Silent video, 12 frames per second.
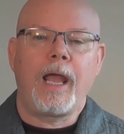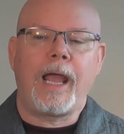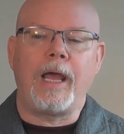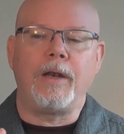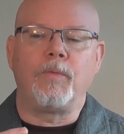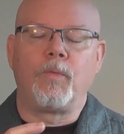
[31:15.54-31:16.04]

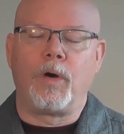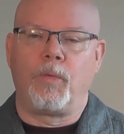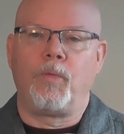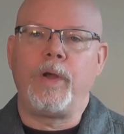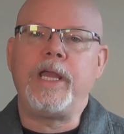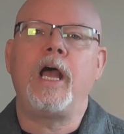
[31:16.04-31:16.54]
And
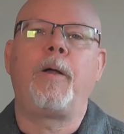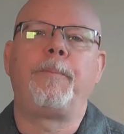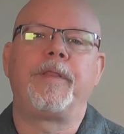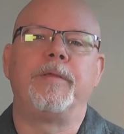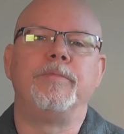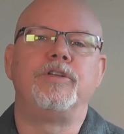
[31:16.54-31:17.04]
what we
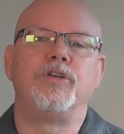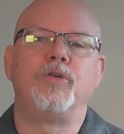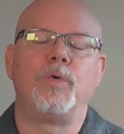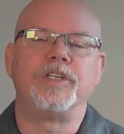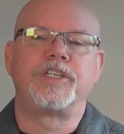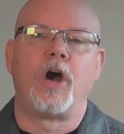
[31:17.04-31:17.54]
helped them do
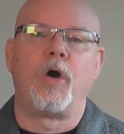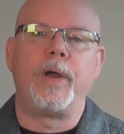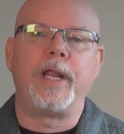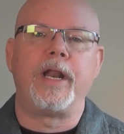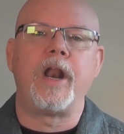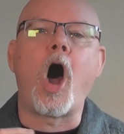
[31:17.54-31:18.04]
was go
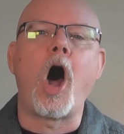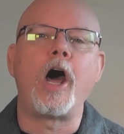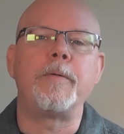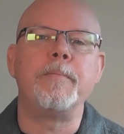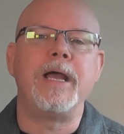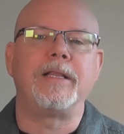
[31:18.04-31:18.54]
in and
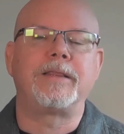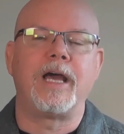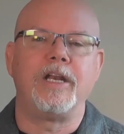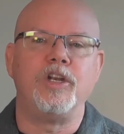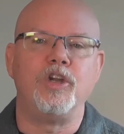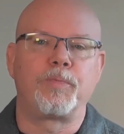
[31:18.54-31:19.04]
automate
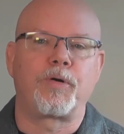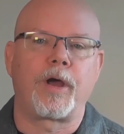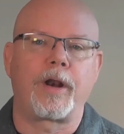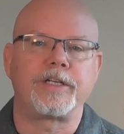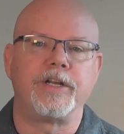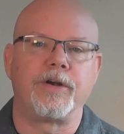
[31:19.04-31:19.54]
that new
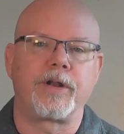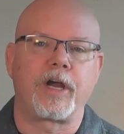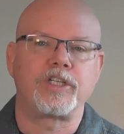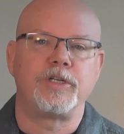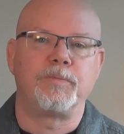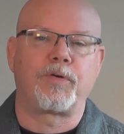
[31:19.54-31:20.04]
product
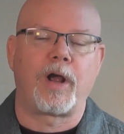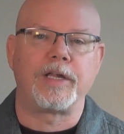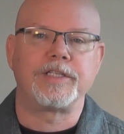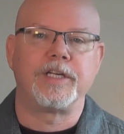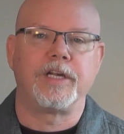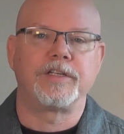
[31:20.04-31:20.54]
introduction
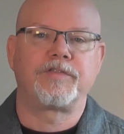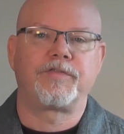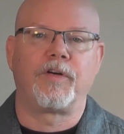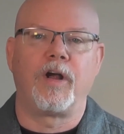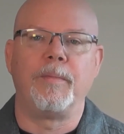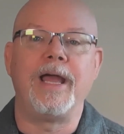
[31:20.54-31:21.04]
process
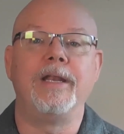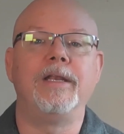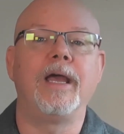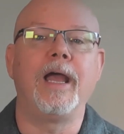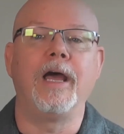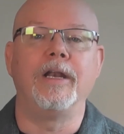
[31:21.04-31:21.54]
from end
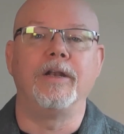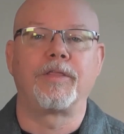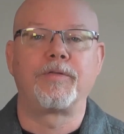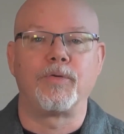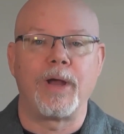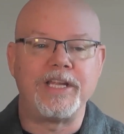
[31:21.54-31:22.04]
to end
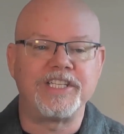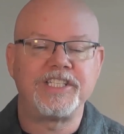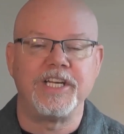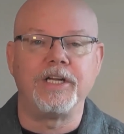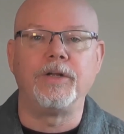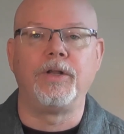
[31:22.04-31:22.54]
through a
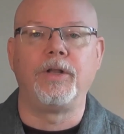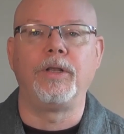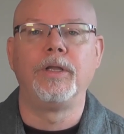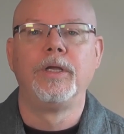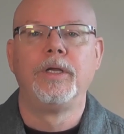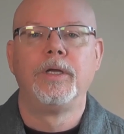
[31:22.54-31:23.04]
single,